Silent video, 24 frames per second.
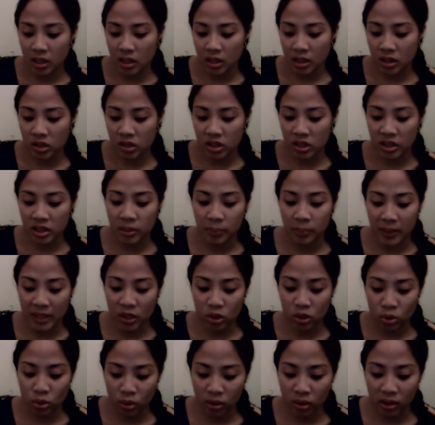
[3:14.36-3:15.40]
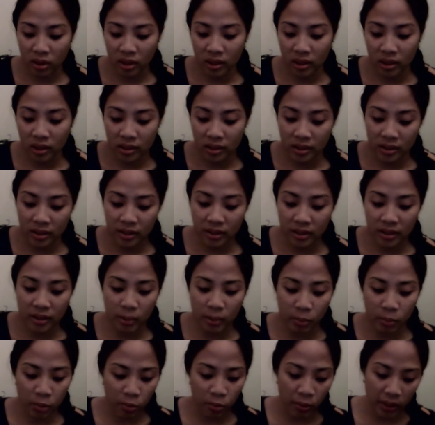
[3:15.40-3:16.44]
just make sure,
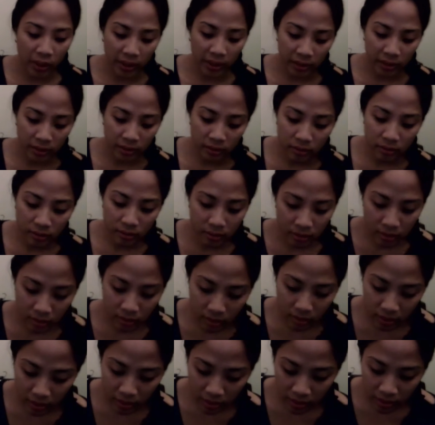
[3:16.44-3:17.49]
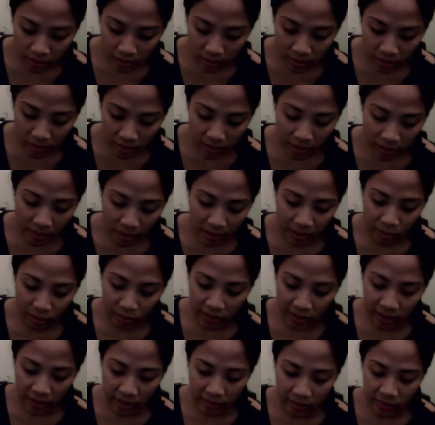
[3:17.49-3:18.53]
number one, I'm going to
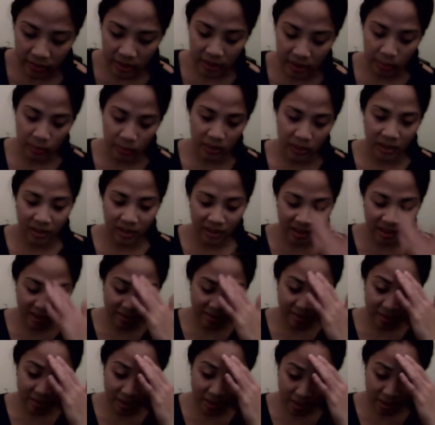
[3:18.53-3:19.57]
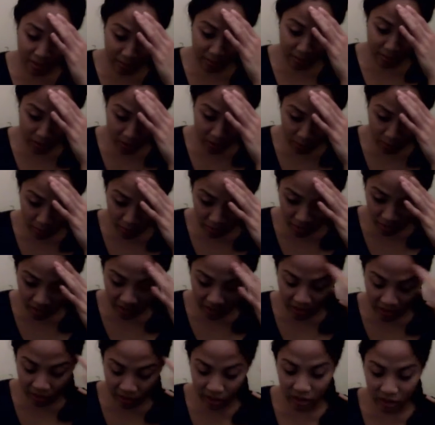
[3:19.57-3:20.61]
read off the tips here. I have some notes
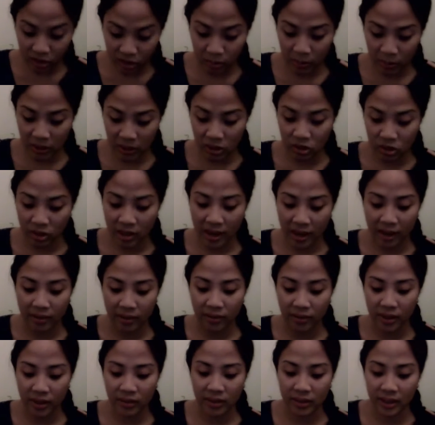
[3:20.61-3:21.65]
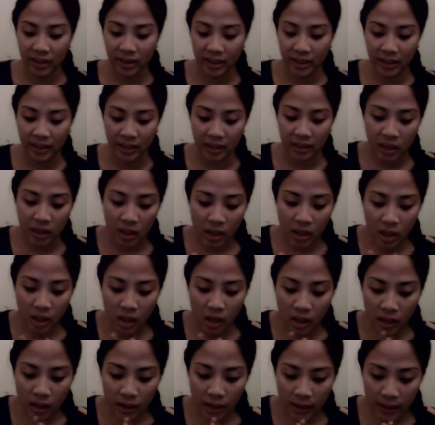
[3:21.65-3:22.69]
here just to make sure I have everything
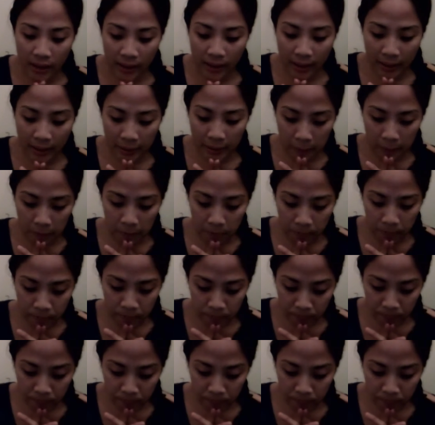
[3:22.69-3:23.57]
in.